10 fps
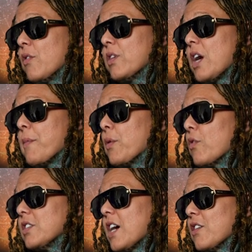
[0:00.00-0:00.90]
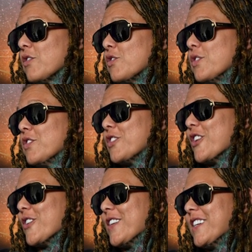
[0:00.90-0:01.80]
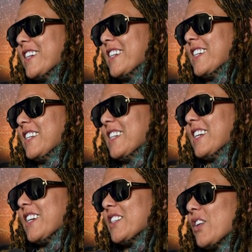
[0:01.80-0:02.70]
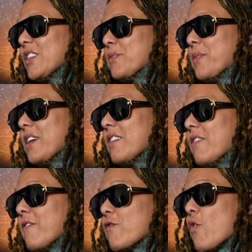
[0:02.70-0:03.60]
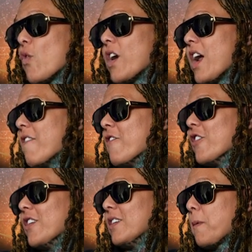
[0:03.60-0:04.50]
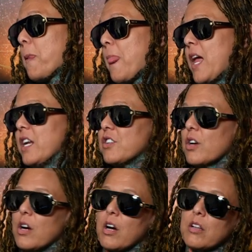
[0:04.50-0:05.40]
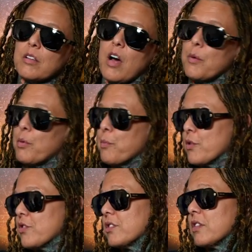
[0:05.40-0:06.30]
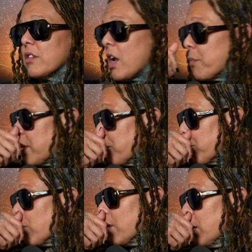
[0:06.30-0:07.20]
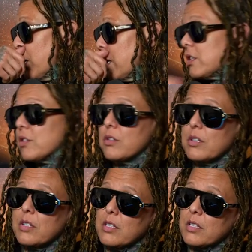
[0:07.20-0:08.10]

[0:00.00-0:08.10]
I only got my world title two years ago. Mm-hmm. So it's been forever. Yeah. And it took a lot of promotions, a lot of people to, uh,